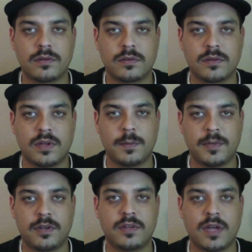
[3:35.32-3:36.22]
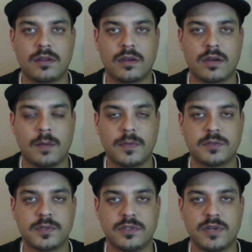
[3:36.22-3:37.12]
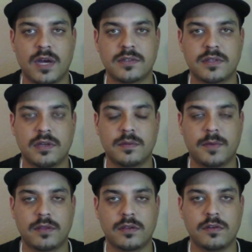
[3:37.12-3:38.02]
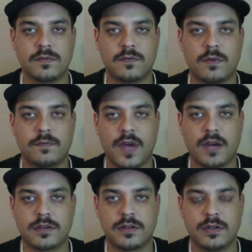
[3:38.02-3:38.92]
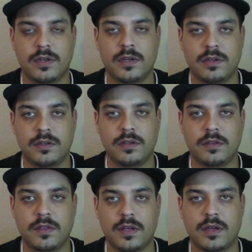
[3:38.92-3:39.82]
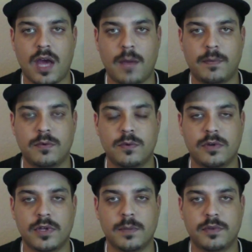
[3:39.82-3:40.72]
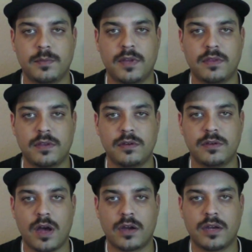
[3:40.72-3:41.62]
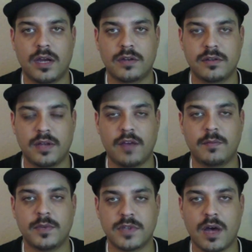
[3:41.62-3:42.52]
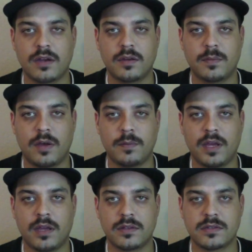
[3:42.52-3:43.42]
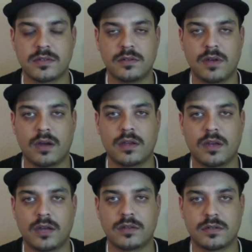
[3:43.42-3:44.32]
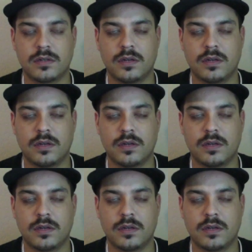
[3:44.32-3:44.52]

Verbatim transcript: Now let me know down in the comments what you guys think about the new form factor do you think Apple will implement the new dock connector? They have been talking about making this new dock connector